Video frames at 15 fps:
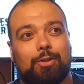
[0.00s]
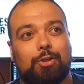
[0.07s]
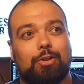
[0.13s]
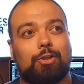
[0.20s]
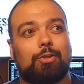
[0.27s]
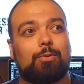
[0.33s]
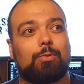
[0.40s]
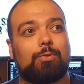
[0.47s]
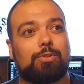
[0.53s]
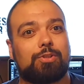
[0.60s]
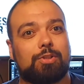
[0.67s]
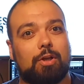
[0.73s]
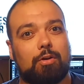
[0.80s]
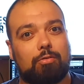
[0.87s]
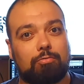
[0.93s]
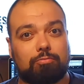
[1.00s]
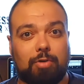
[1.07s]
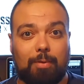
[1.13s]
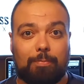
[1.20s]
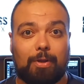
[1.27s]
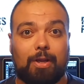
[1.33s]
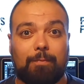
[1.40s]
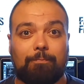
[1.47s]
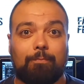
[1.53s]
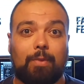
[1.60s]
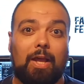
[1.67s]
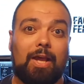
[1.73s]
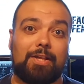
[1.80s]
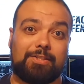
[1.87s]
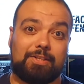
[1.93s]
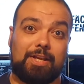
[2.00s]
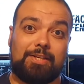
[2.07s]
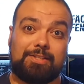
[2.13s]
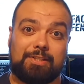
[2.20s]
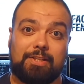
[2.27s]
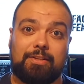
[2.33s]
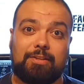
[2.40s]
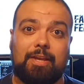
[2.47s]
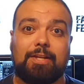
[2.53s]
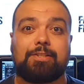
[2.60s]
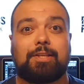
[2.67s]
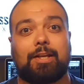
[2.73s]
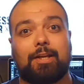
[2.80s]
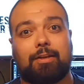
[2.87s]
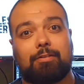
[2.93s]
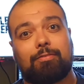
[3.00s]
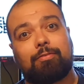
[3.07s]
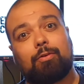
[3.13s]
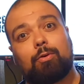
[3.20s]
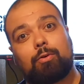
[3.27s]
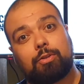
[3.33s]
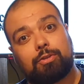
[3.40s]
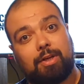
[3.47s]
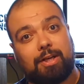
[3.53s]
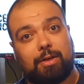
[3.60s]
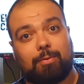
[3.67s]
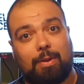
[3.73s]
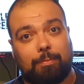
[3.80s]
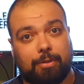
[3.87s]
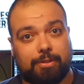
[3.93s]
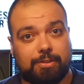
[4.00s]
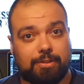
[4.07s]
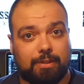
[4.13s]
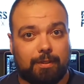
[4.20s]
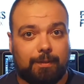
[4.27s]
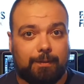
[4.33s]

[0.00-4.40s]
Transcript: use rubber as a synthetic for training weapons.